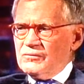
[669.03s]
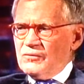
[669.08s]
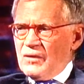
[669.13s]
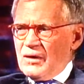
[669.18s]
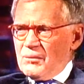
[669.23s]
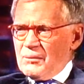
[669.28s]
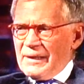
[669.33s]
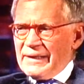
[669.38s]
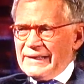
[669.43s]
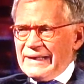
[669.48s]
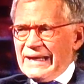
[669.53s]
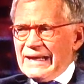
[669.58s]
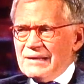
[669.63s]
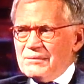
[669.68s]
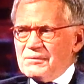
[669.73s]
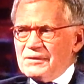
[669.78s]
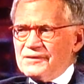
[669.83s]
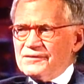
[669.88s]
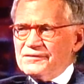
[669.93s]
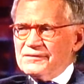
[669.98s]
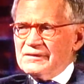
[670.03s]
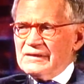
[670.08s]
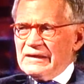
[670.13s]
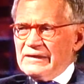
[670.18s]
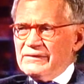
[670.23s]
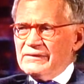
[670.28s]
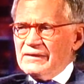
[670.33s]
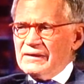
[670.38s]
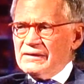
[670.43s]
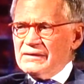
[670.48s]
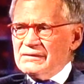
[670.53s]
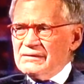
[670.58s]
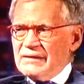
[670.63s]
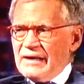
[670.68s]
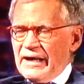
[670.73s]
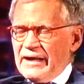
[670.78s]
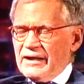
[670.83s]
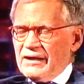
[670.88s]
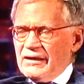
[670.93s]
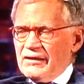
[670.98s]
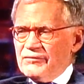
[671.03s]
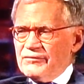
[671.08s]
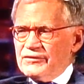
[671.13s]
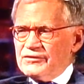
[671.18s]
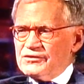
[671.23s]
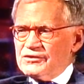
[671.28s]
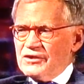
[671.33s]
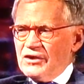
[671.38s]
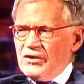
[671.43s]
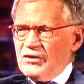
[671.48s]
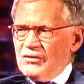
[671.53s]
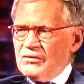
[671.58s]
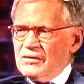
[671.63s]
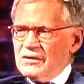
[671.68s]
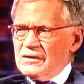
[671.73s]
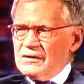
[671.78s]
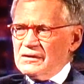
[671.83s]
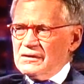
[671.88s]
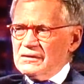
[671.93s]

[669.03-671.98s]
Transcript: while my name is in the title of the show,